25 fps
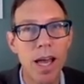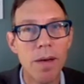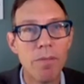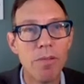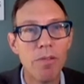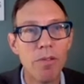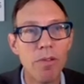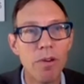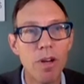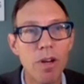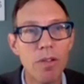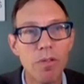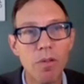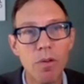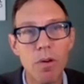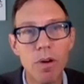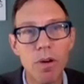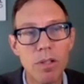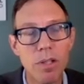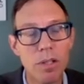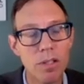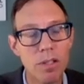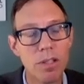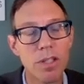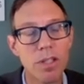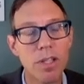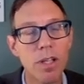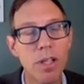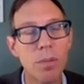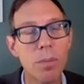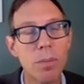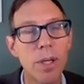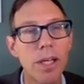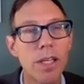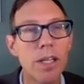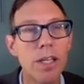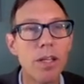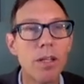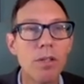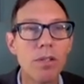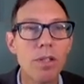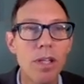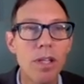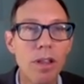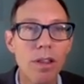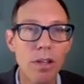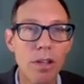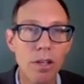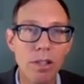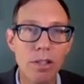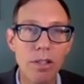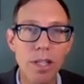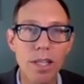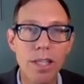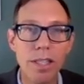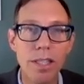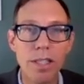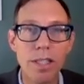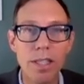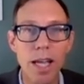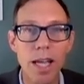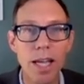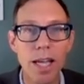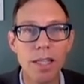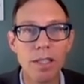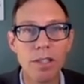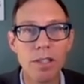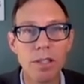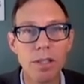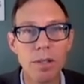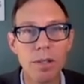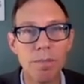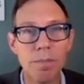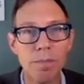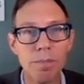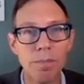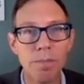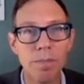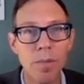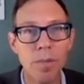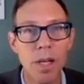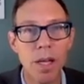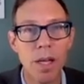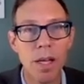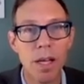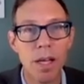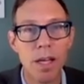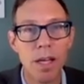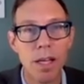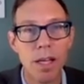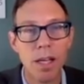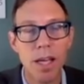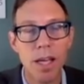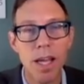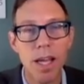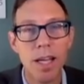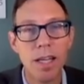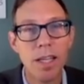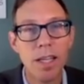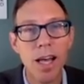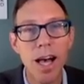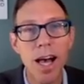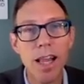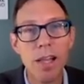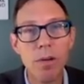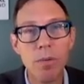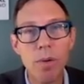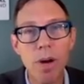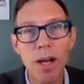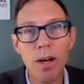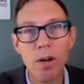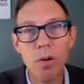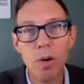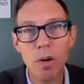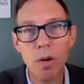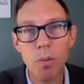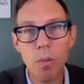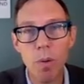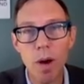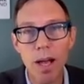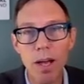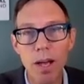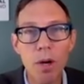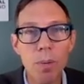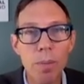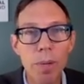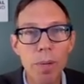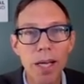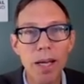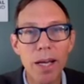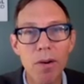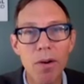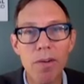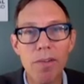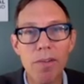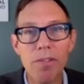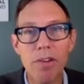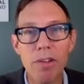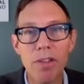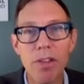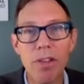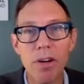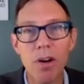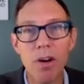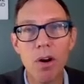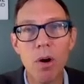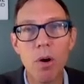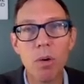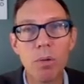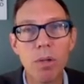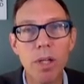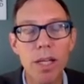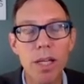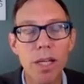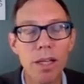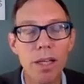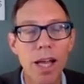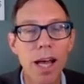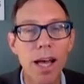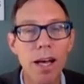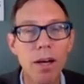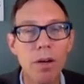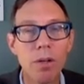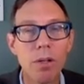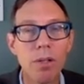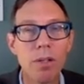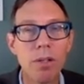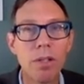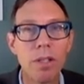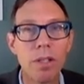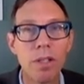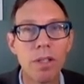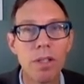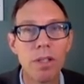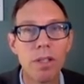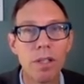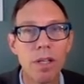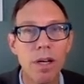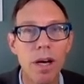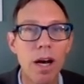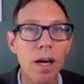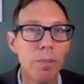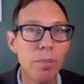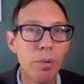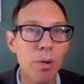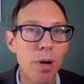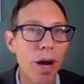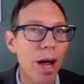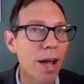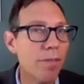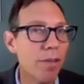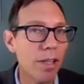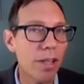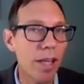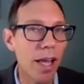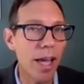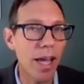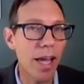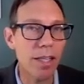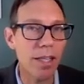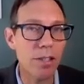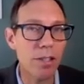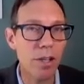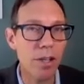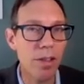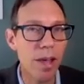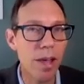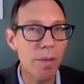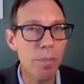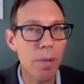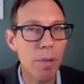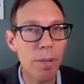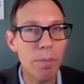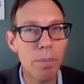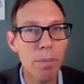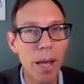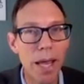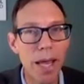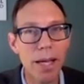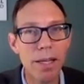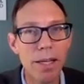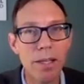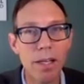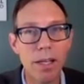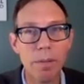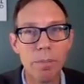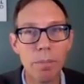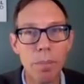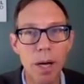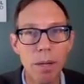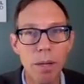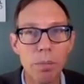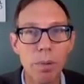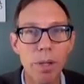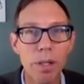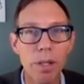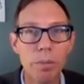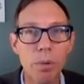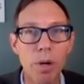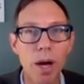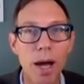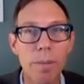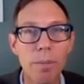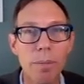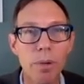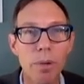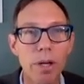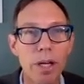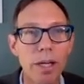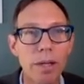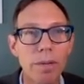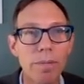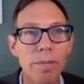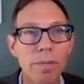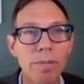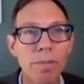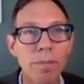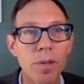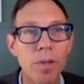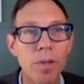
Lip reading: M44s are still being used in 13 states. In Colorado and Wyoming, however, they're only allowed on private land, so they've been banned on public property.